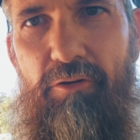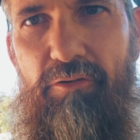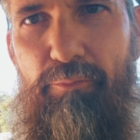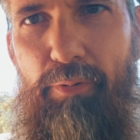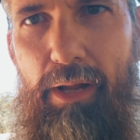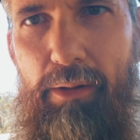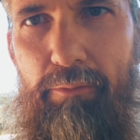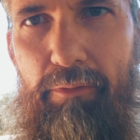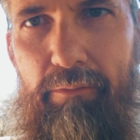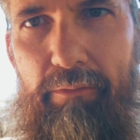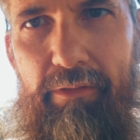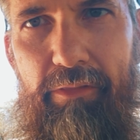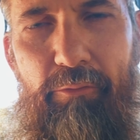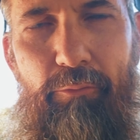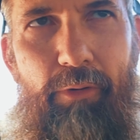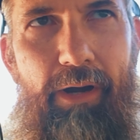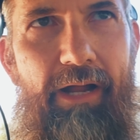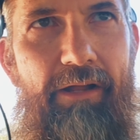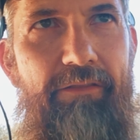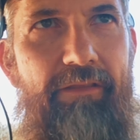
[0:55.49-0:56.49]
is probably the
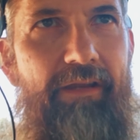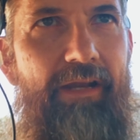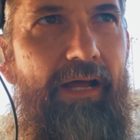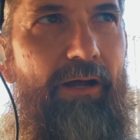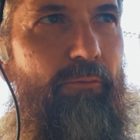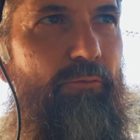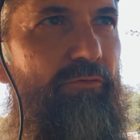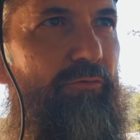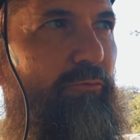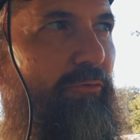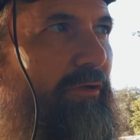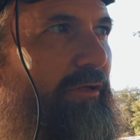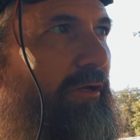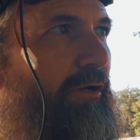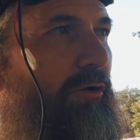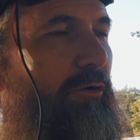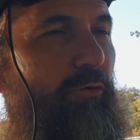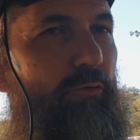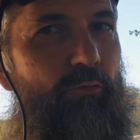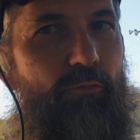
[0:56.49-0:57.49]
route that I was going to
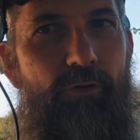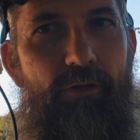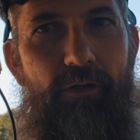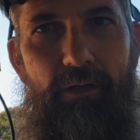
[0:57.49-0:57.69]
go